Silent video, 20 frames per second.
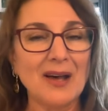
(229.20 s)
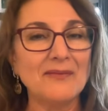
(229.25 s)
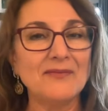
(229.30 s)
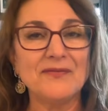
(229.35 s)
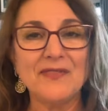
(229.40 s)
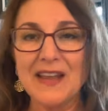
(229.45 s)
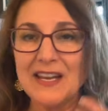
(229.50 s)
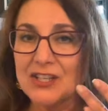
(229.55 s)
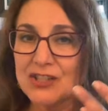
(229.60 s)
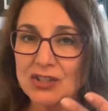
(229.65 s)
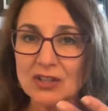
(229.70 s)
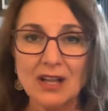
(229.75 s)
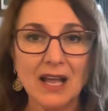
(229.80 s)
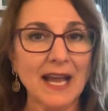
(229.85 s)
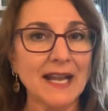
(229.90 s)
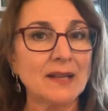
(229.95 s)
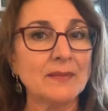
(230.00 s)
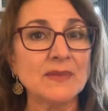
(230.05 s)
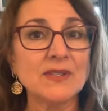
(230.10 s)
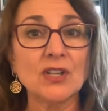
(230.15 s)
facial
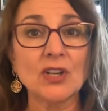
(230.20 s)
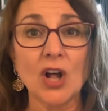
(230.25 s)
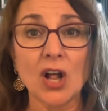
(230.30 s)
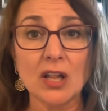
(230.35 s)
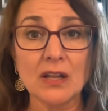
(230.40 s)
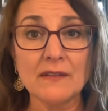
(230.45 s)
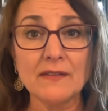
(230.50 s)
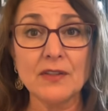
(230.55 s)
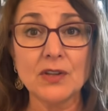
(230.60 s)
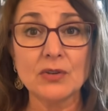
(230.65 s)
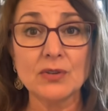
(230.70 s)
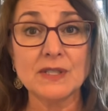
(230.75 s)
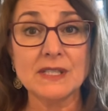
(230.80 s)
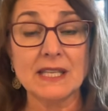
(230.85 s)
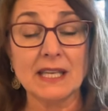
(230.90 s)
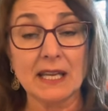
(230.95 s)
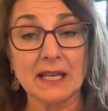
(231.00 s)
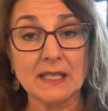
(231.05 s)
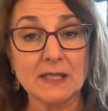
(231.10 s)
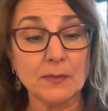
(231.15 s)
items and all of those
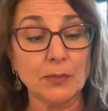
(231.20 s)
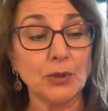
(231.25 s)
things,